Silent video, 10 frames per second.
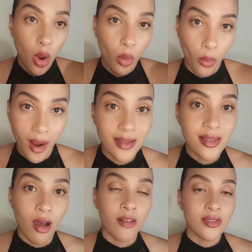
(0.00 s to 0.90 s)
right
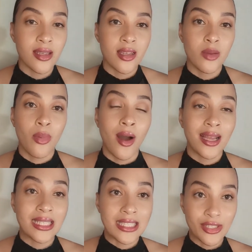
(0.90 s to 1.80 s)
after they buy
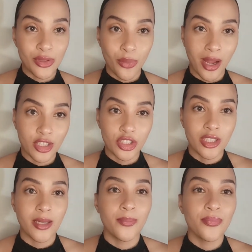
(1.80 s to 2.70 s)
at least one
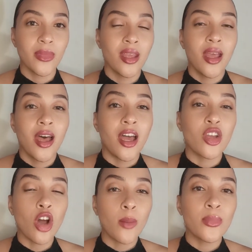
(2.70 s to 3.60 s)
share. A
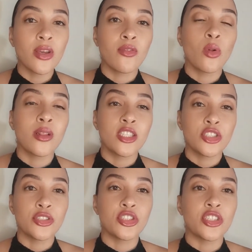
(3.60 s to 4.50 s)
copy of all
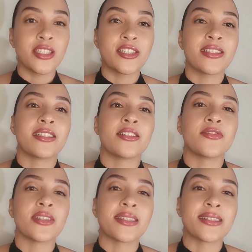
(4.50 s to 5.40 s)
issued share
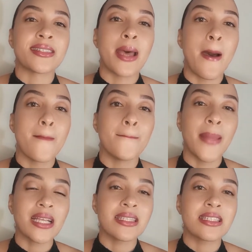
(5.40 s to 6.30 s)
certificates
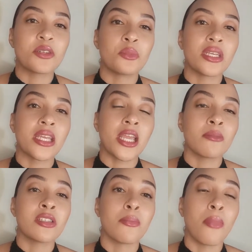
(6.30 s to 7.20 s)
must be
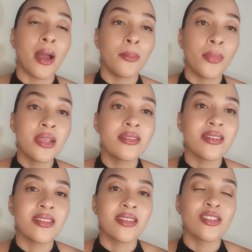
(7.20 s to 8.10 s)
kept by
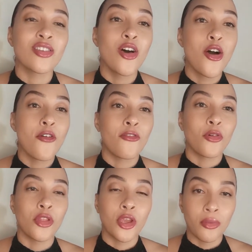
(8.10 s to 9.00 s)
businesses
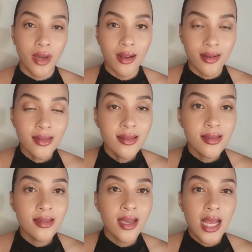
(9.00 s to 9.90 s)
for their
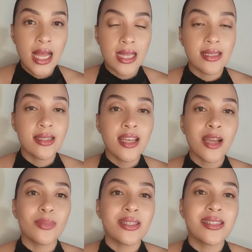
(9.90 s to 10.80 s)
records. The
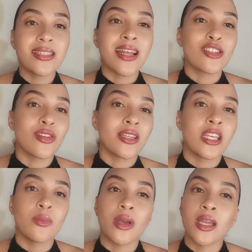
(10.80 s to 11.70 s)
CIPC does not
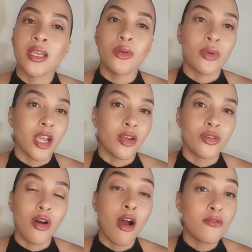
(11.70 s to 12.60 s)
keep any record
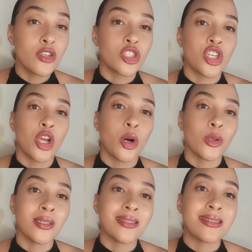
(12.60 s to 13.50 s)
of the
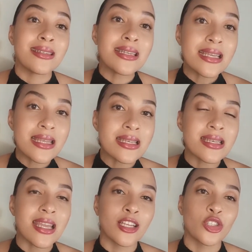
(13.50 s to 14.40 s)
shareholders, neither
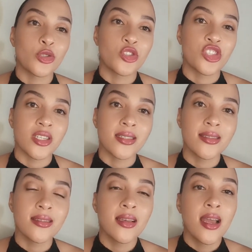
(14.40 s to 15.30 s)
the issued shares.